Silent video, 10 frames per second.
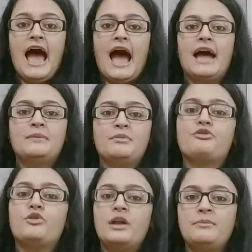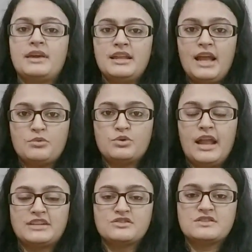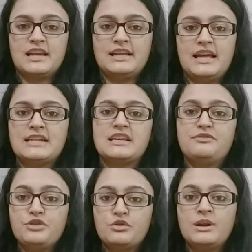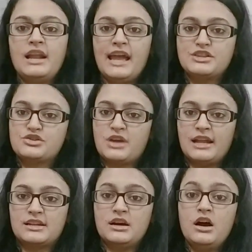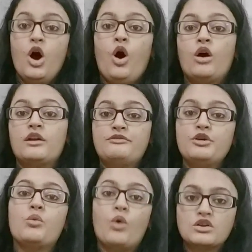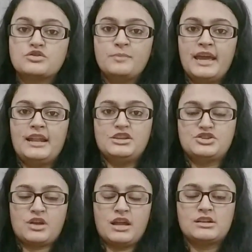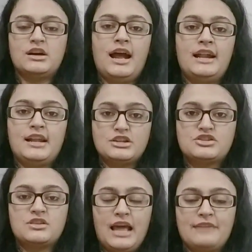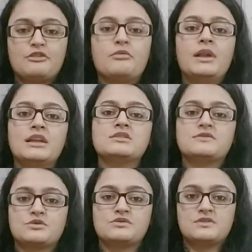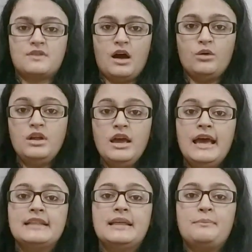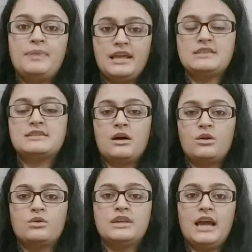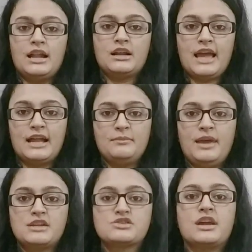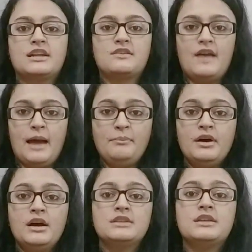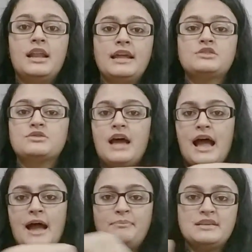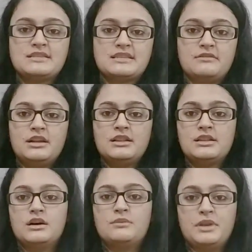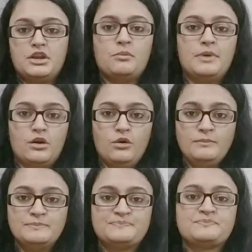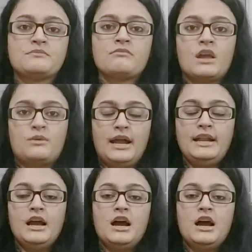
And before I begin, I would like to say that if you're an educator or if you want to be an educator and touch the life of millions of students around, then please download the Unacademy Educator app. The link to the app is given in the video below, right?